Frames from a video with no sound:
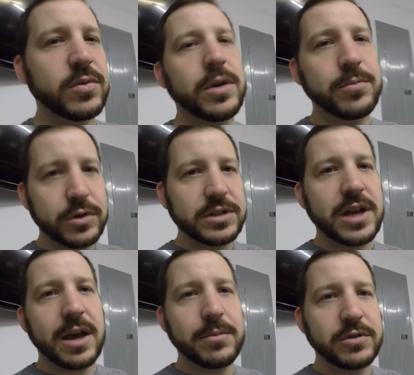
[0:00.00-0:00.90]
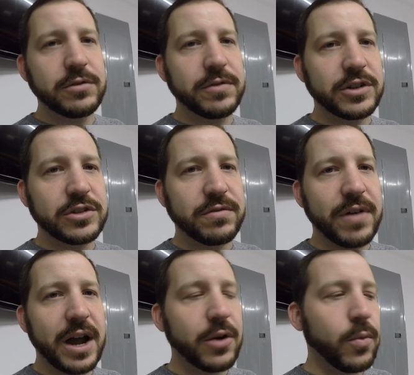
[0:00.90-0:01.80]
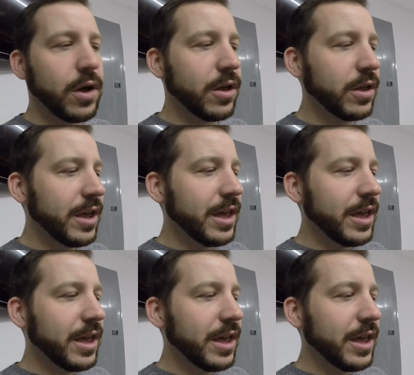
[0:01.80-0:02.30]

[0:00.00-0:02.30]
One more time to finish the firewall,